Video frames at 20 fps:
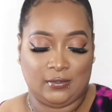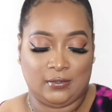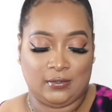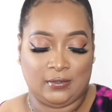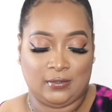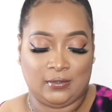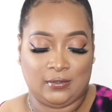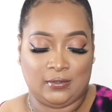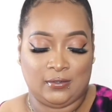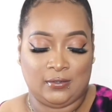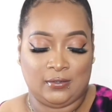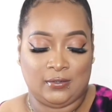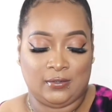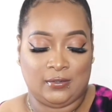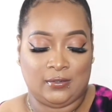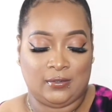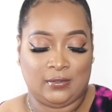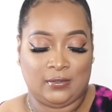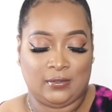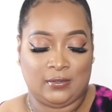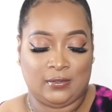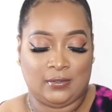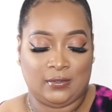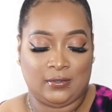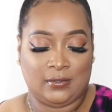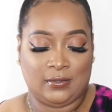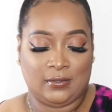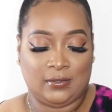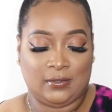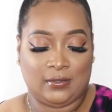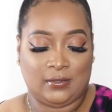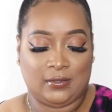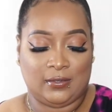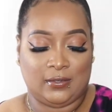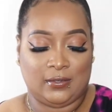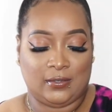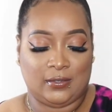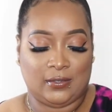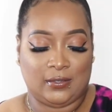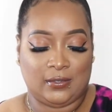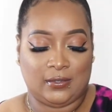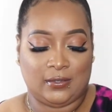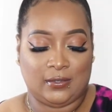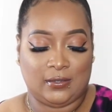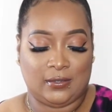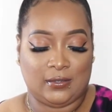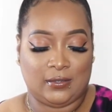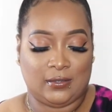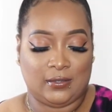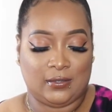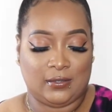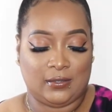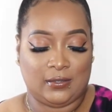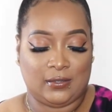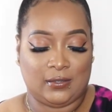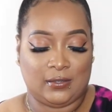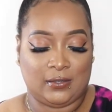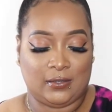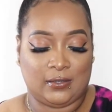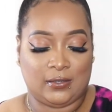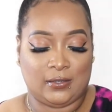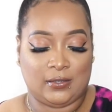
[no speech]